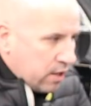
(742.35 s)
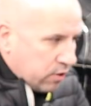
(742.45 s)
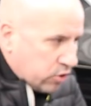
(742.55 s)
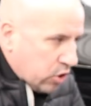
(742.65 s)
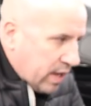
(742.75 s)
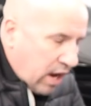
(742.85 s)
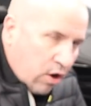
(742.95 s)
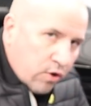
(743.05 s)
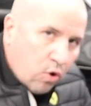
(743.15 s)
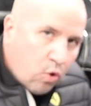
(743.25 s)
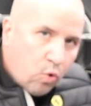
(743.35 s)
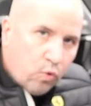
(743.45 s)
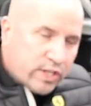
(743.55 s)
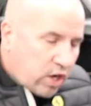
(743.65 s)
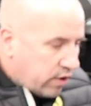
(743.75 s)
They'll do that on
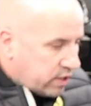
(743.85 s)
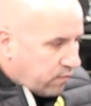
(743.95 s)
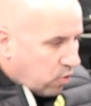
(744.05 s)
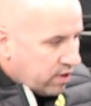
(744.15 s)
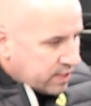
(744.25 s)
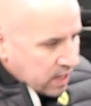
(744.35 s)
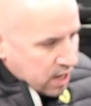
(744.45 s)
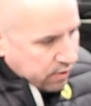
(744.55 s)
all the tyres for us.